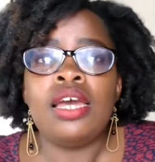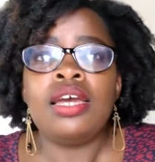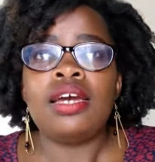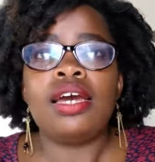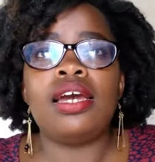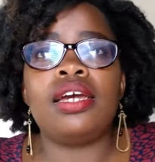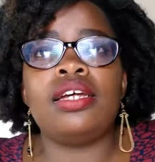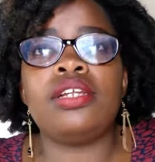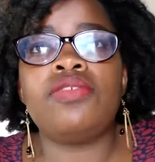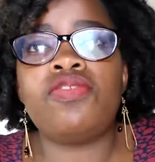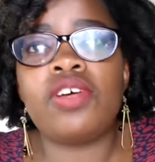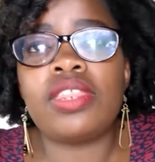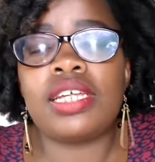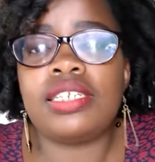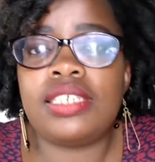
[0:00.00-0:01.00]
And for
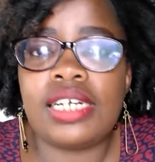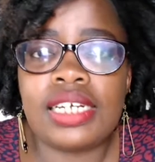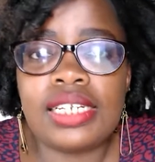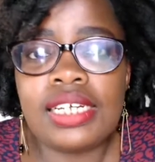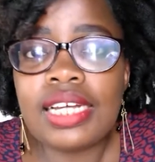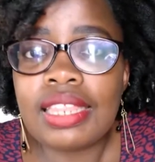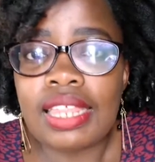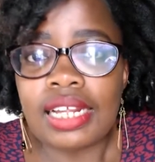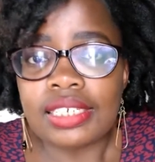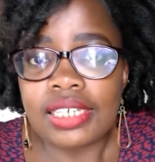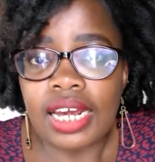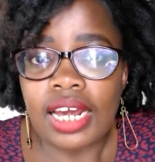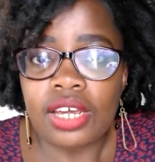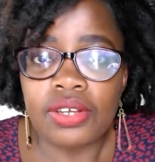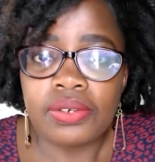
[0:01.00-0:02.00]
the technique that
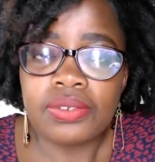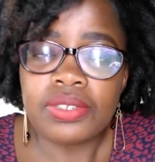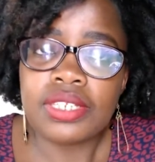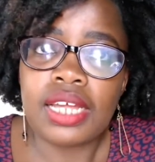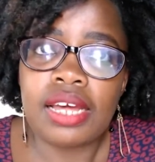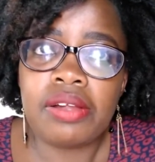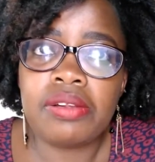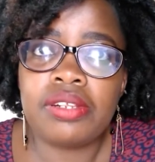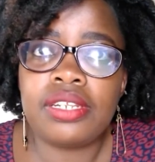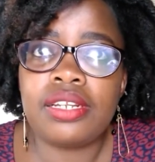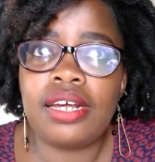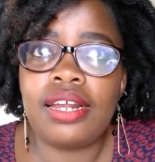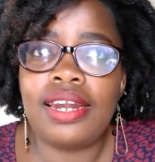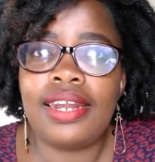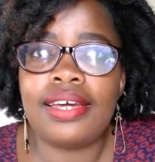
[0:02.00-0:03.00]
I used, I will,
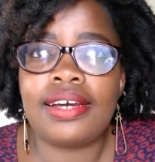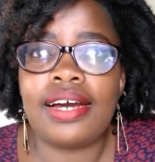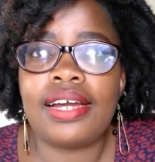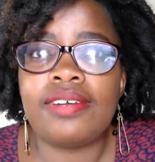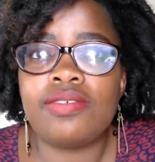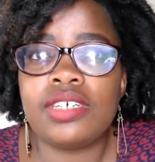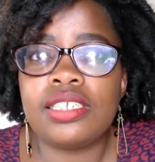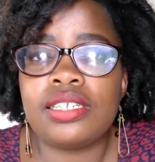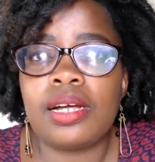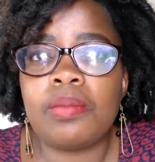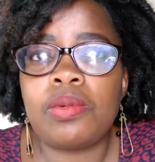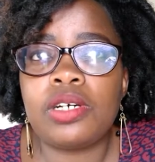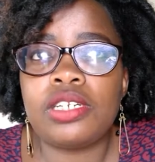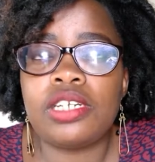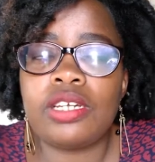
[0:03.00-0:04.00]
like, advise
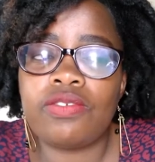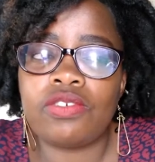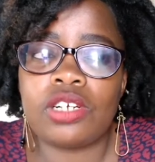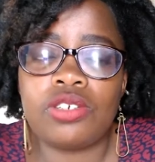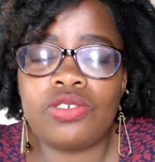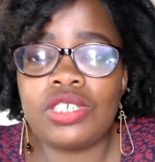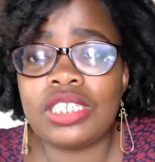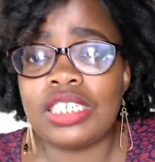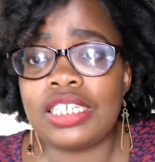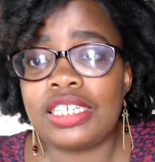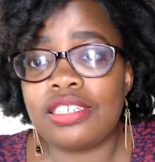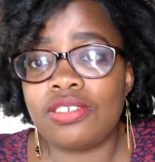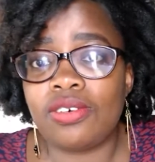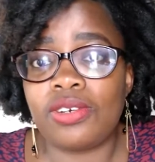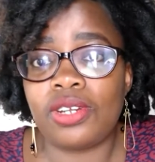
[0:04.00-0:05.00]
someone, if you're doing it
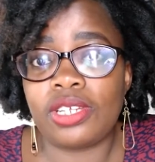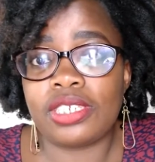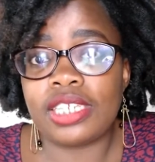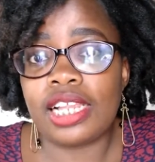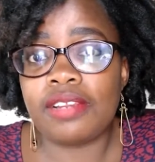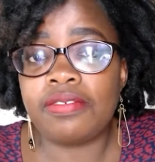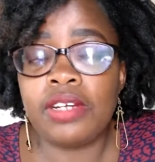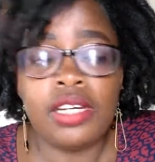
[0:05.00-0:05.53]
on yourself,